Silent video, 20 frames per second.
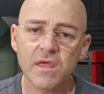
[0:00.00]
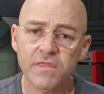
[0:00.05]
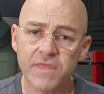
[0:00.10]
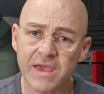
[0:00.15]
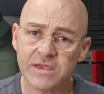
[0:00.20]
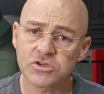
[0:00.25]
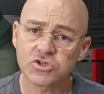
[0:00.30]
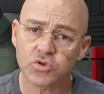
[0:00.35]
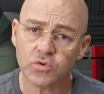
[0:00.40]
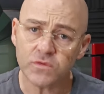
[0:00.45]

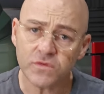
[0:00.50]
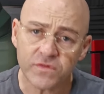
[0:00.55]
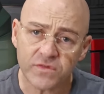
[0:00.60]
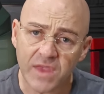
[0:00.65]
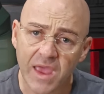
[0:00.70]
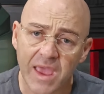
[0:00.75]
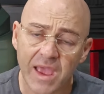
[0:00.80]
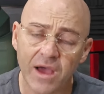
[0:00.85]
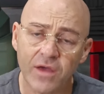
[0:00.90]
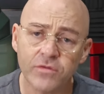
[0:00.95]
They should
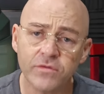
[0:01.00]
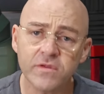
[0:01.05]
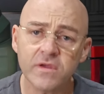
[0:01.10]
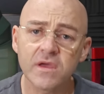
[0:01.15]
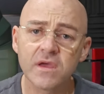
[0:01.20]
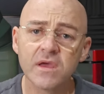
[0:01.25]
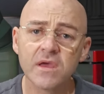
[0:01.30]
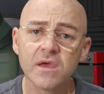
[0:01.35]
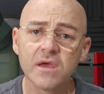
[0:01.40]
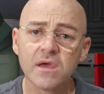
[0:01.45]
sound
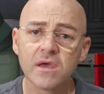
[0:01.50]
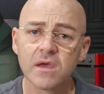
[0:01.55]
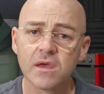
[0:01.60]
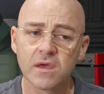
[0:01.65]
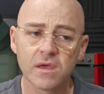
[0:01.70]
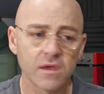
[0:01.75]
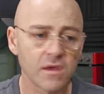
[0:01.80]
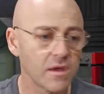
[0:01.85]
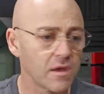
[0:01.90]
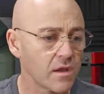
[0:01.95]

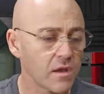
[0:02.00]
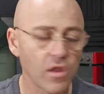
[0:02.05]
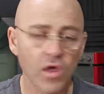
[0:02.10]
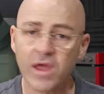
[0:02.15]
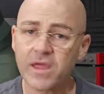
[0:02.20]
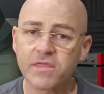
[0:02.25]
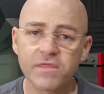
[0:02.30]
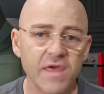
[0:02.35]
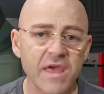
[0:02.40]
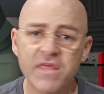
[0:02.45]

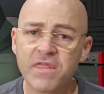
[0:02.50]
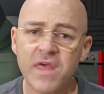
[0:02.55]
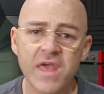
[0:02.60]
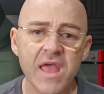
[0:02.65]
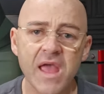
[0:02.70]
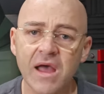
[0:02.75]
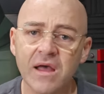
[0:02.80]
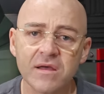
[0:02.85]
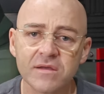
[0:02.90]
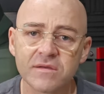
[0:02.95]
like they're
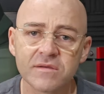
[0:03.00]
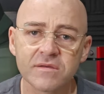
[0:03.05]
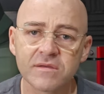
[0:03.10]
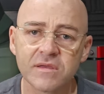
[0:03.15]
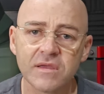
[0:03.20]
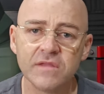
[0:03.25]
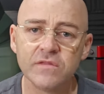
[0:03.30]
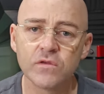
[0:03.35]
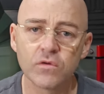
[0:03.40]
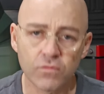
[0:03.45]
there
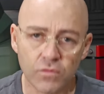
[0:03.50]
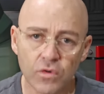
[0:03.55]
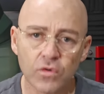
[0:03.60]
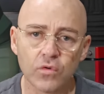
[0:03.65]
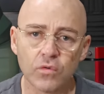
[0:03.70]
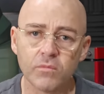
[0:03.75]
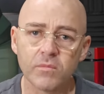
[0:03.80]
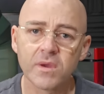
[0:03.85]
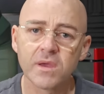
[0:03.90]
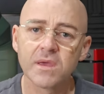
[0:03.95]
in the
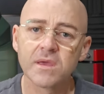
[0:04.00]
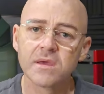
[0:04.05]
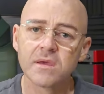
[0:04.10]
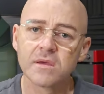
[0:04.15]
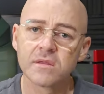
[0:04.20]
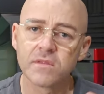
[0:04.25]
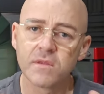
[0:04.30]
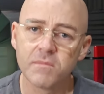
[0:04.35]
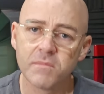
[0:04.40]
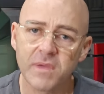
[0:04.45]
room.
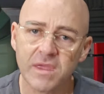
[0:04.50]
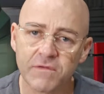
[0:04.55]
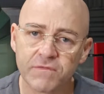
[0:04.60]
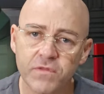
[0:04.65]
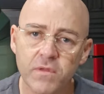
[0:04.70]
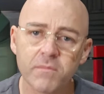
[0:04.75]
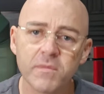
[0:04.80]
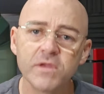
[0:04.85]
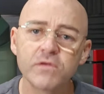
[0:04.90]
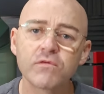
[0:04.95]

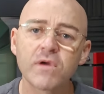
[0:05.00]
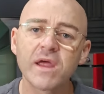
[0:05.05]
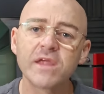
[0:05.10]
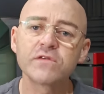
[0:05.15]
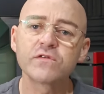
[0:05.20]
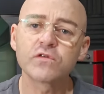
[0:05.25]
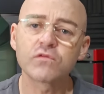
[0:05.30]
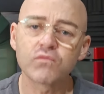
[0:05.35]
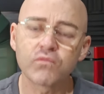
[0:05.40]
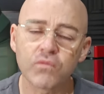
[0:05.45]
If the
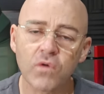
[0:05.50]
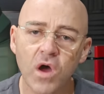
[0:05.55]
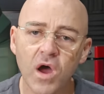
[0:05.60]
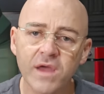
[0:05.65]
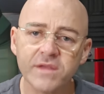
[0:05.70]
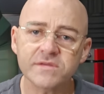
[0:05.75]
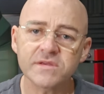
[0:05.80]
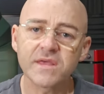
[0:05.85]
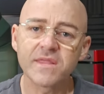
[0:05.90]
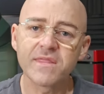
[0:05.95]
mid-range is
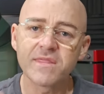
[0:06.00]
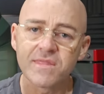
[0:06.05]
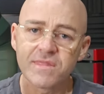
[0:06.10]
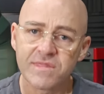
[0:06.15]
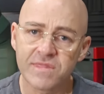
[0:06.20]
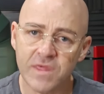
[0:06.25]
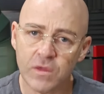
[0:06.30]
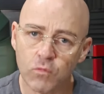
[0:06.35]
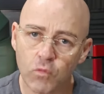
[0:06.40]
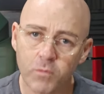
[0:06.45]
right,
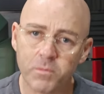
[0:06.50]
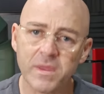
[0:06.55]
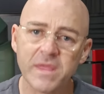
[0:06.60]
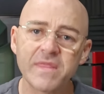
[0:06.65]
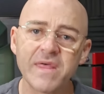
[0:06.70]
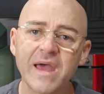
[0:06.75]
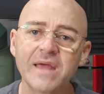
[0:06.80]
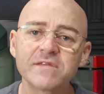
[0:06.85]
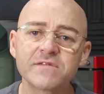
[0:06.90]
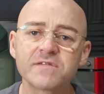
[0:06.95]
there will
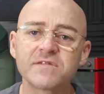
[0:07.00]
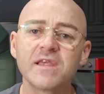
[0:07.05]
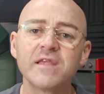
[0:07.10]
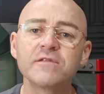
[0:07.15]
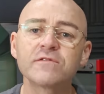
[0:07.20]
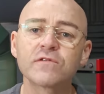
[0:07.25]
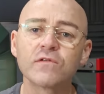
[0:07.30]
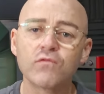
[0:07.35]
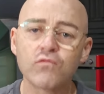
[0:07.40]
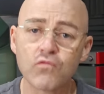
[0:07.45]
be that
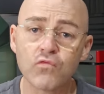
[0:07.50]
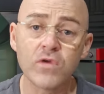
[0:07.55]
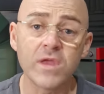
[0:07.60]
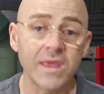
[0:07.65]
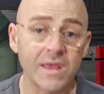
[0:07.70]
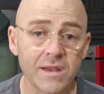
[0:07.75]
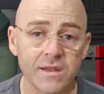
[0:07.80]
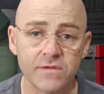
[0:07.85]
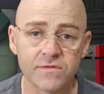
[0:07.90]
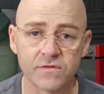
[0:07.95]
sense of
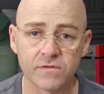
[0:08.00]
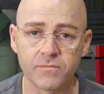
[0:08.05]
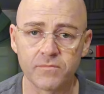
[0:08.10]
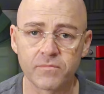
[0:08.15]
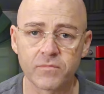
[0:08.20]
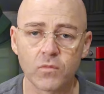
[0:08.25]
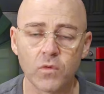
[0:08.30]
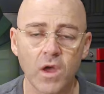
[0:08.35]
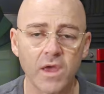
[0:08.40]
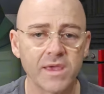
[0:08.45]

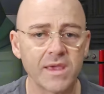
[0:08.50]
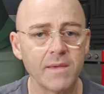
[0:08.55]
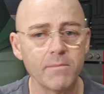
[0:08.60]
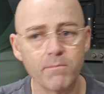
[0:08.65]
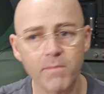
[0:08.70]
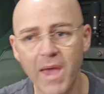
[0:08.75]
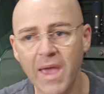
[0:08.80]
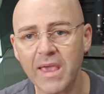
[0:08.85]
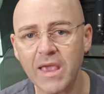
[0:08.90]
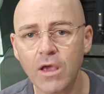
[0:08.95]
realism. I
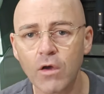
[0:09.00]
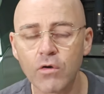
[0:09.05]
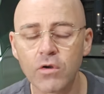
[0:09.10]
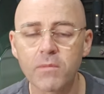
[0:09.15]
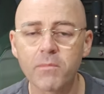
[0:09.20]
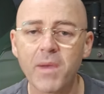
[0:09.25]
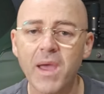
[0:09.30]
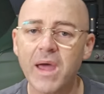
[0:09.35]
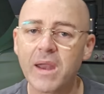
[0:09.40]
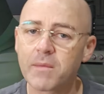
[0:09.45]
keep banging on
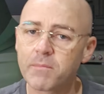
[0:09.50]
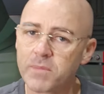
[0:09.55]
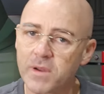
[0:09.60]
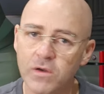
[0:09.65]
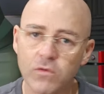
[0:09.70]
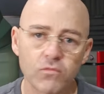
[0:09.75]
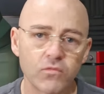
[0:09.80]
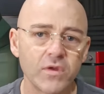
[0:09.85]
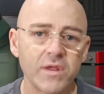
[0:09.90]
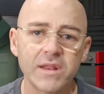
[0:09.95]
about it,
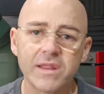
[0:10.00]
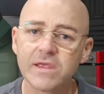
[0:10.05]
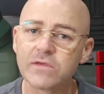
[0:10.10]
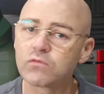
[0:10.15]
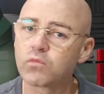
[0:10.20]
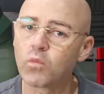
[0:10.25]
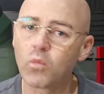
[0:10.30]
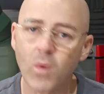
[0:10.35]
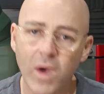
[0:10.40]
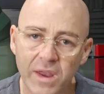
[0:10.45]
but it really
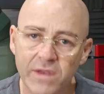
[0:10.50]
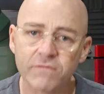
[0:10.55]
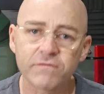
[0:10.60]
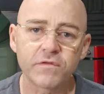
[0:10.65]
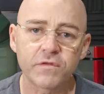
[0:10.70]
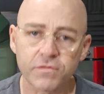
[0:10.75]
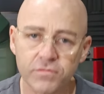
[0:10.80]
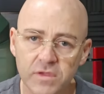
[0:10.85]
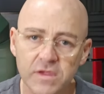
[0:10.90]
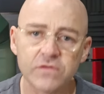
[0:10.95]
is one of
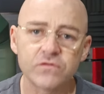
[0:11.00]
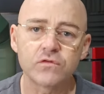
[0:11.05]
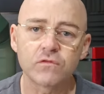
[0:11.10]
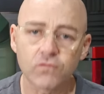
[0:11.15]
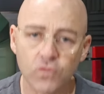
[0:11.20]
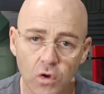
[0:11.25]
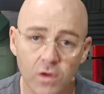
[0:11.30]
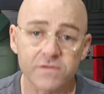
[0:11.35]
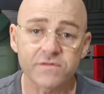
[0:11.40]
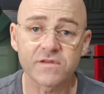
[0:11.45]
the things
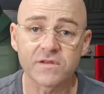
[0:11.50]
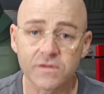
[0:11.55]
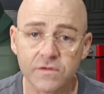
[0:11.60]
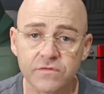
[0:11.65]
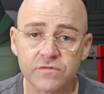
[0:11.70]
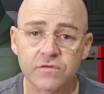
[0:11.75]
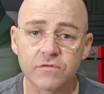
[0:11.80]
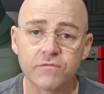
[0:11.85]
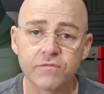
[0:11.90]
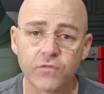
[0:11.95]
you've got to
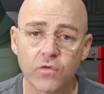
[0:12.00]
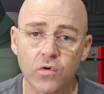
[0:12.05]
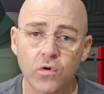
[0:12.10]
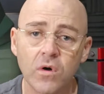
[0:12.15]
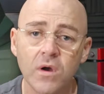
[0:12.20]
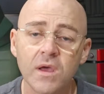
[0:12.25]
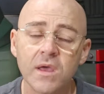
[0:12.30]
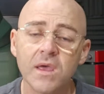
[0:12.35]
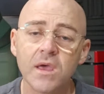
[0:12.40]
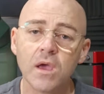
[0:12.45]
listen
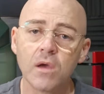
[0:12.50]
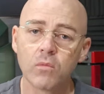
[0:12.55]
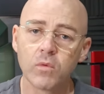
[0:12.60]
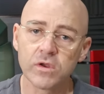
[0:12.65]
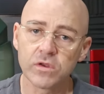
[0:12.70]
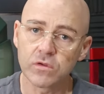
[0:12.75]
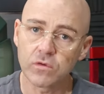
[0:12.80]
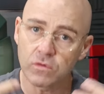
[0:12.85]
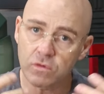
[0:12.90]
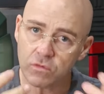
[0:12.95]
for
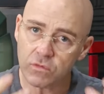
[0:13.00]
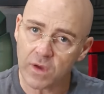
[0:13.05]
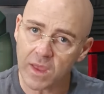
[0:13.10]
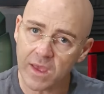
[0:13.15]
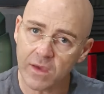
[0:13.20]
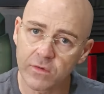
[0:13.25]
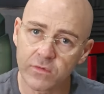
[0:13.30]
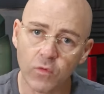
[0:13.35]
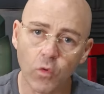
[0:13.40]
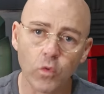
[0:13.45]
when you're
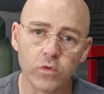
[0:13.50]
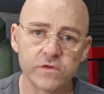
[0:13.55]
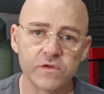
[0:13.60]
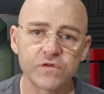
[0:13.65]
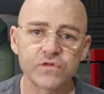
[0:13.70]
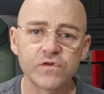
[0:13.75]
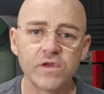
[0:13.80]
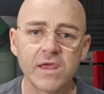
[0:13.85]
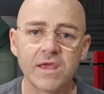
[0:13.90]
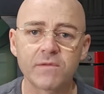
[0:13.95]

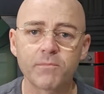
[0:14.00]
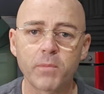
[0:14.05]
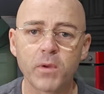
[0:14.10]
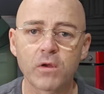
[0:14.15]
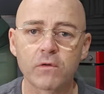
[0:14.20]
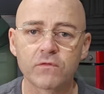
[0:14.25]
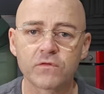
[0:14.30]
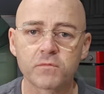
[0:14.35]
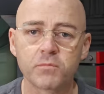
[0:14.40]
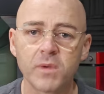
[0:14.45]
auditioning a
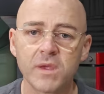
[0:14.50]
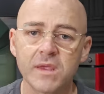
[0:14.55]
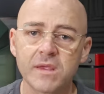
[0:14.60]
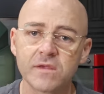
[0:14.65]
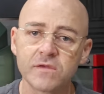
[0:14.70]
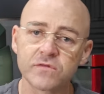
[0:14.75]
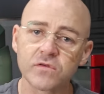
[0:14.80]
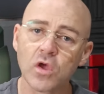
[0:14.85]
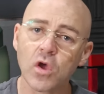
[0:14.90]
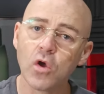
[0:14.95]
pair of
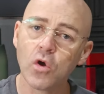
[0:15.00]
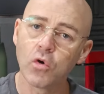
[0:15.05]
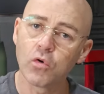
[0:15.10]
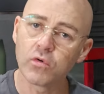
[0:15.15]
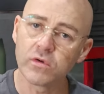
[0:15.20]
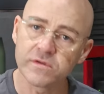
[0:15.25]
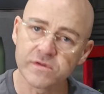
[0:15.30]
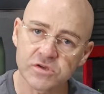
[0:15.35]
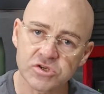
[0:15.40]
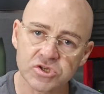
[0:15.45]
speakers
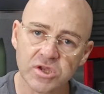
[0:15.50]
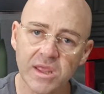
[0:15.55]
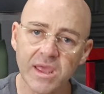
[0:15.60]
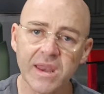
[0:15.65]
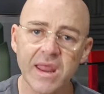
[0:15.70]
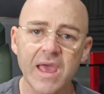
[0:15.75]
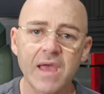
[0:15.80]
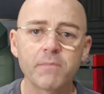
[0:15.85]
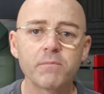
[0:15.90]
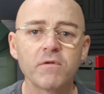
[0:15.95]
or auditioning
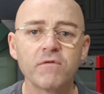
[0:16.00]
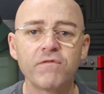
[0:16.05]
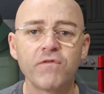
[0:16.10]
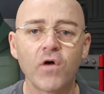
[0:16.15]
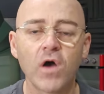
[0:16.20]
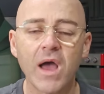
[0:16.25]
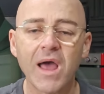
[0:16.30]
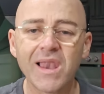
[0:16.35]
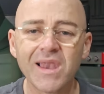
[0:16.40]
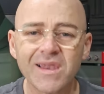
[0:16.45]
an
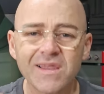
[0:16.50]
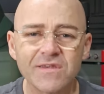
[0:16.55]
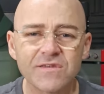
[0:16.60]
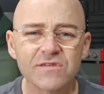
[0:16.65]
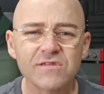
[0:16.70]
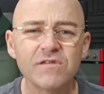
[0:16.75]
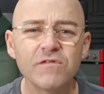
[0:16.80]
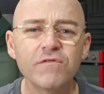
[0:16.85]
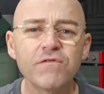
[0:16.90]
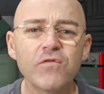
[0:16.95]
amplifier.
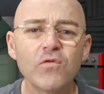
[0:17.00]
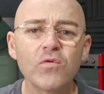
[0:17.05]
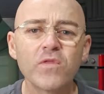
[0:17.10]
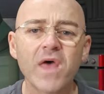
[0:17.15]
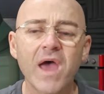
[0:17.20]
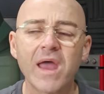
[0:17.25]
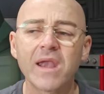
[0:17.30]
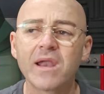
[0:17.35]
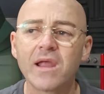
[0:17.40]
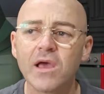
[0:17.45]
Listen for
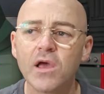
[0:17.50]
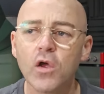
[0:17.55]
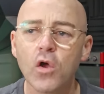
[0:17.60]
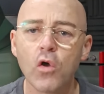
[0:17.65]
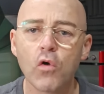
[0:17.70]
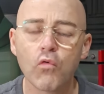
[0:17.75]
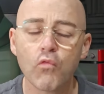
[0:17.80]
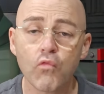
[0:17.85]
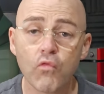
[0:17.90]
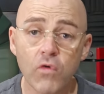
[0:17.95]
that
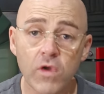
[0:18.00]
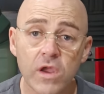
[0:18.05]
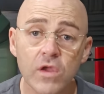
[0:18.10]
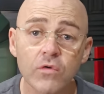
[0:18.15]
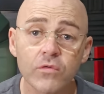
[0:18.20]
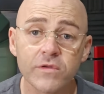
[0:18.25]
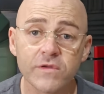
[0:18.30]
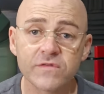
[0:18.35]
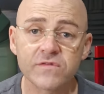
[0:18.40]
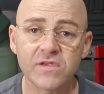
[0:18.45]

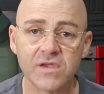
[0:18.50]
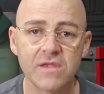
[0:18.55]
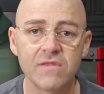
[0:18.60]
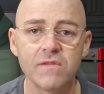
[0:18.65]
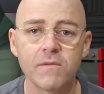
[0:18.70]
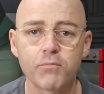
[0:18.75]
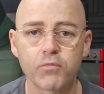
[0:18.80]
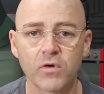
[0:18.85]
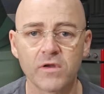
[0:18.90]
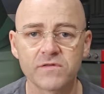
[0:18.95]
realness
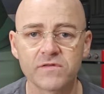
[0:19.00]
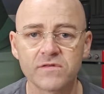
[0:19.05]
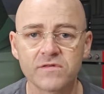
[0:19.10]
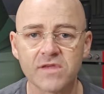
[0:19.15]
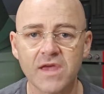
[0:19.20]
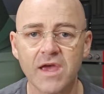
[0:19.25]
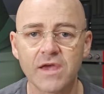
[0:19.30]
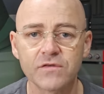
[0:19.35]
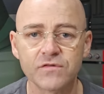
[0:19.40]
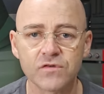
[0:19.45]
in the
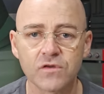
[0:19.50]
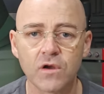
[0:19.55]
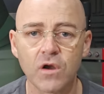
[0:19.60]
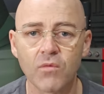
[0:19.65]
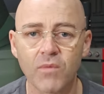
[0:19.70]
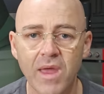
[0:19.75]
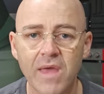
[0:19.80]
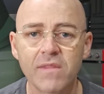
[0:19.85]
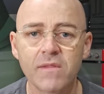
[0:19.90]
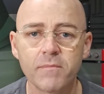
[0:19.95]
presentation
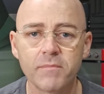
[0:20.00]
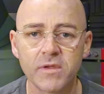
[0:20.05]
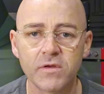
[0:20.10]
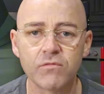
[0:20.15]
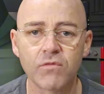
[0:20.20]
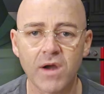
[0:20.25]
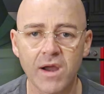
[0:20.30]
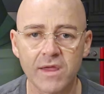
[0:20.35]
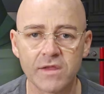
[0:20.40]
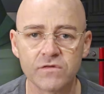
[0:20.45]
around the
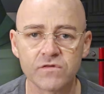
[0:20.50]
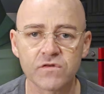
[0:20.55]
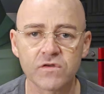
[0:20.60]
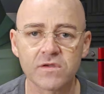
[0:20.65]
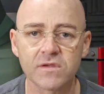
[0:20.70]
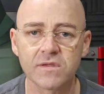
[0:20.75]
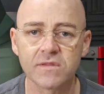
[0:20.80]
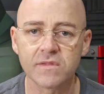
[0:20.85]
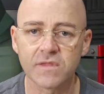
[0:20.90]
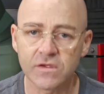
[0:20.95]
mid-range.
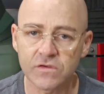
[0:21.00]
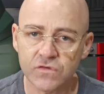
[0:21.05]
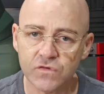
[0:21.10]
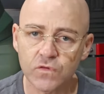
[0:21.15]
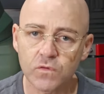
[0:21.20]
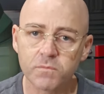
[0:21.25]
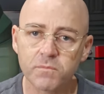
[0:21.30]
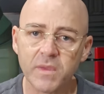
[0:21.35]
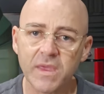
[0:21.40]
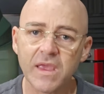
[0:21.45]
There
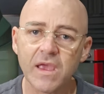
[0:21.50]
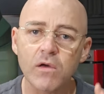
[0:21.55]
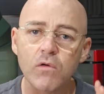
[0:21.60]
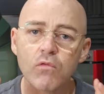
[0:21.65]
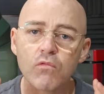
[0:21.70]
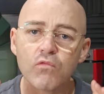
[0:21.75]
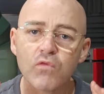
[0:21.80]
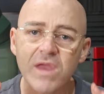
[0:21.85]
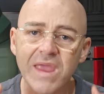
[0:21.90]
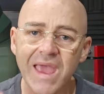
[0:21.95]
should be
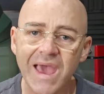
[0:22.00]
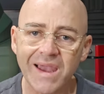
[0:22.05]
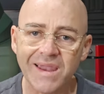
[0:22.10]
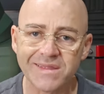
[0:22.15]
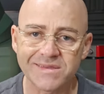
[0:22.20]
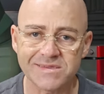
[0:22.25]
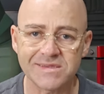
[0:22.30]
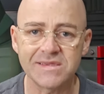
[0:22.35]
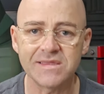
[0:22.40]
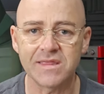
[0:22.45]

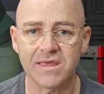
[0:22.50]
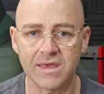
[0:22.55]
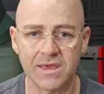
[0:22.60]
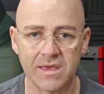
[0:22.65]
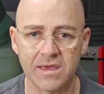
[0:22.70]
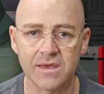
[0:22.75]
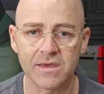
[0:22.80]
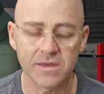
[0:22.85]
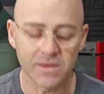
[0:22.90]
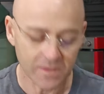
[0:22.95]
reality
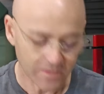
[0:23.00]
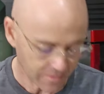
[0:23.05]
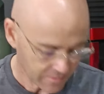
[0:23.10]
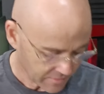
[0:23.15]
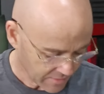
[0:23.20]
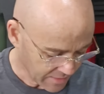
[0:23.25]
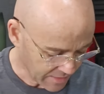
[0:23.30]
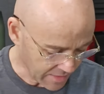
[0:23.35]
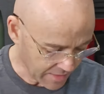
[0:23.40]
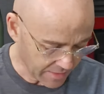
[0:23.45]

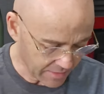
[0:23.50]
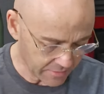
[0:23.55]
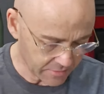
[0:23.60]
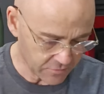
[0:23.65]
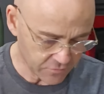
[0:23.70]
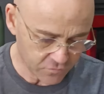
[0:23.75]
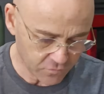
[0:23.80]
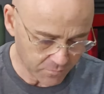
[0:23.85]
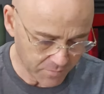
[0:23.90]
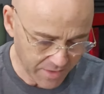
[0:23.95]
there.
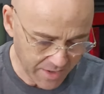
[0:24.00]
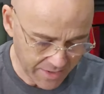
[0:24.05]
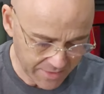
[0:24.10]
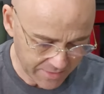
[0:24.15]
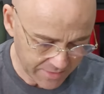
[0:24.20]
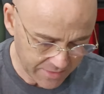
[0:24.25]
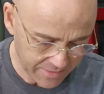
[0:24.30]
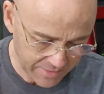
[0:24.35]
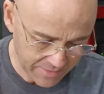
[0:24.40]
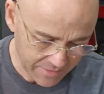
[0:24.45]
You should be able
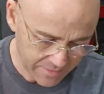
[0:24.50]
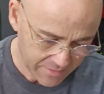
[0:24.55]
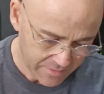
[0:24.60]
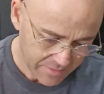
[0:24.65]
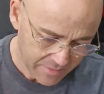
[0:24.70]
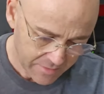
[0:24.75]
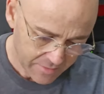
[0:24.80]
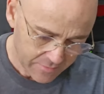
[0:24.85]
to hear.